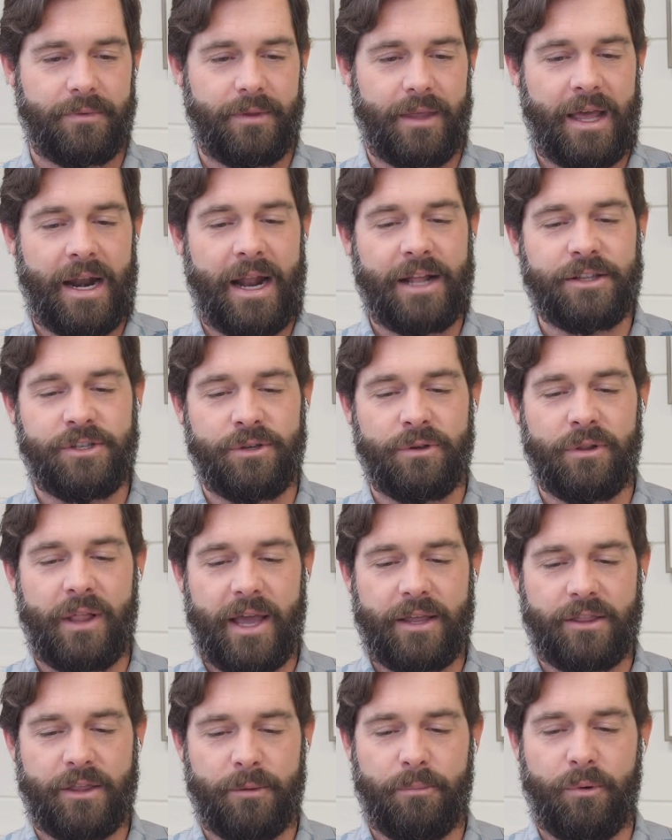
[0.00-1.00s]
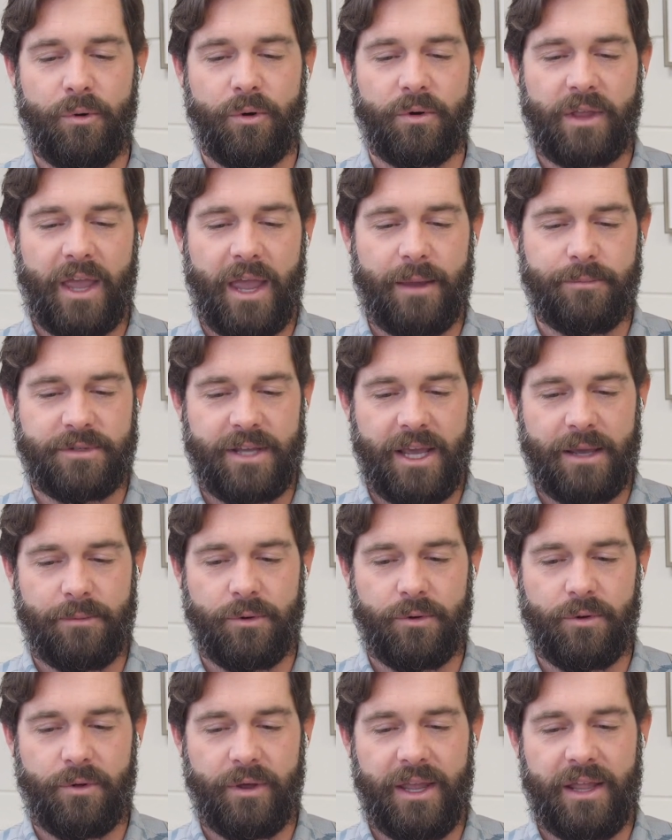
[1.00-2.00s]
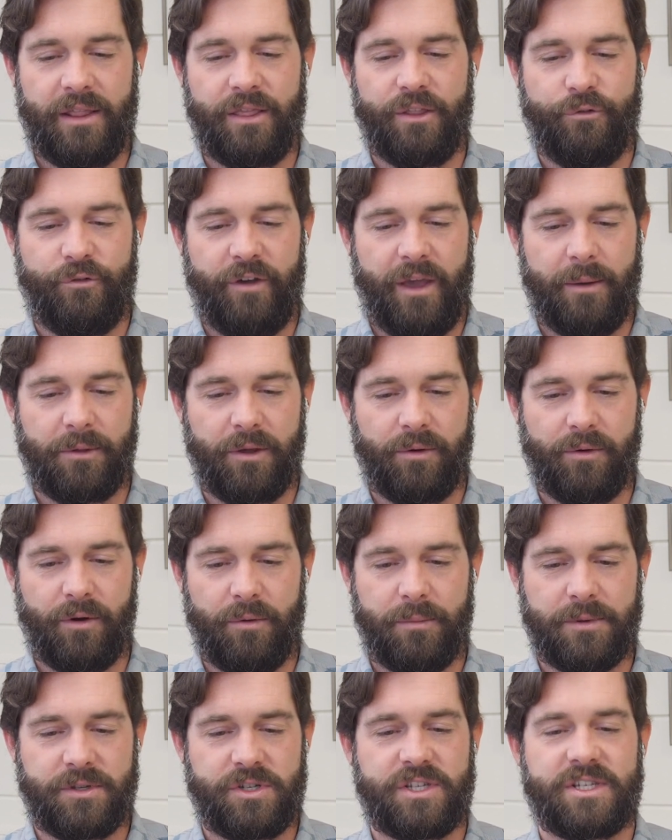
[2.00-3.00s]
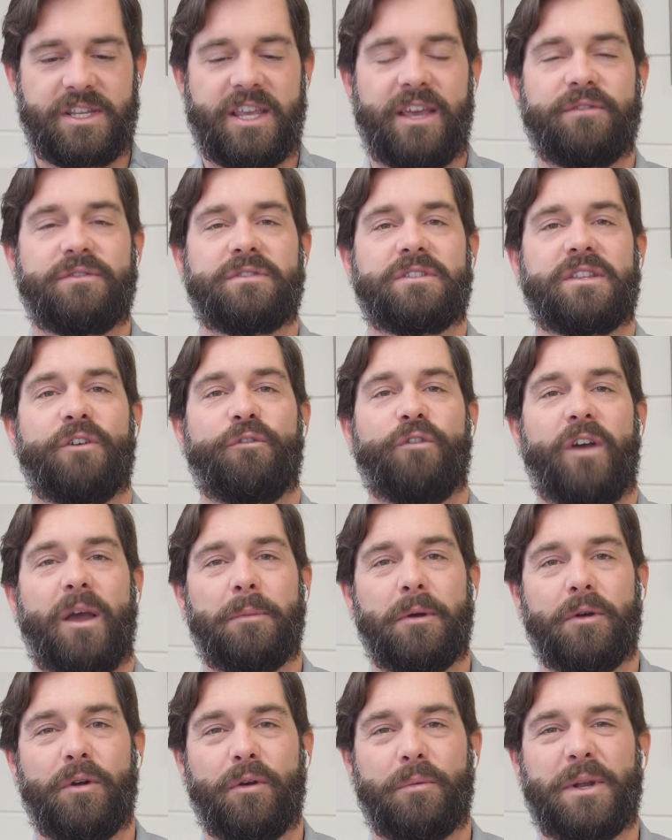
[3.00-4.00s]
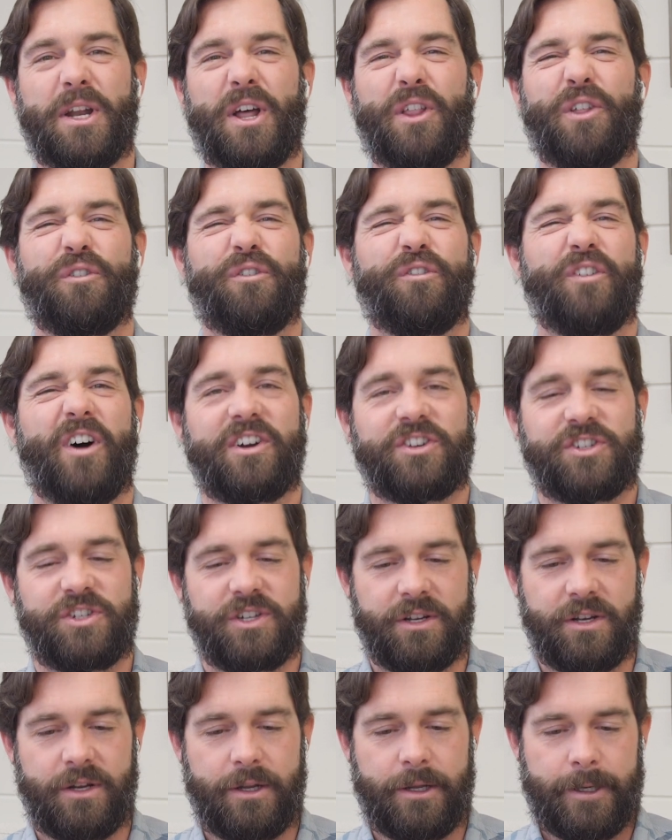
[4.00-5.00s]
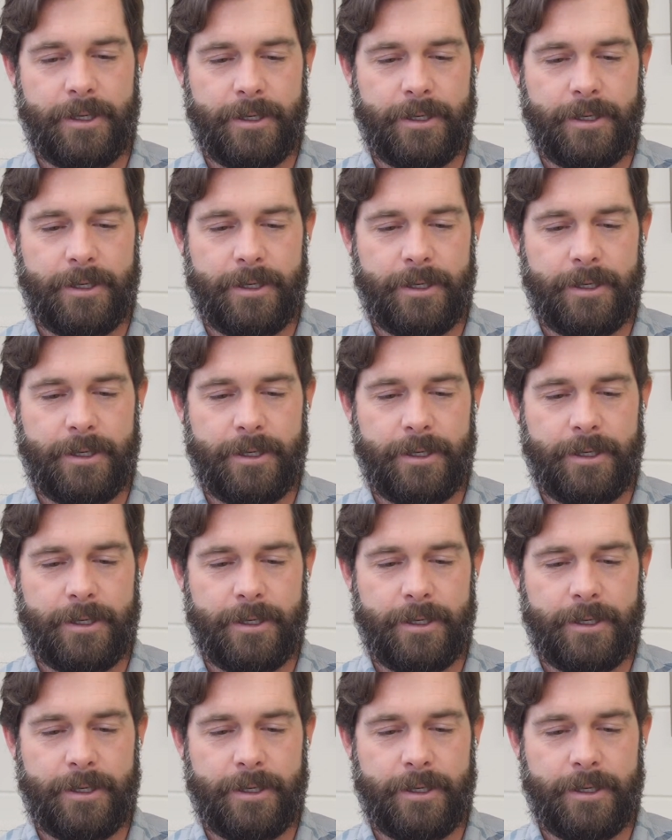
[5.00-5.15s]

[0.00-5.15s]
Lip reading: And I do like the board game table in the family room. It just gives the family room another function.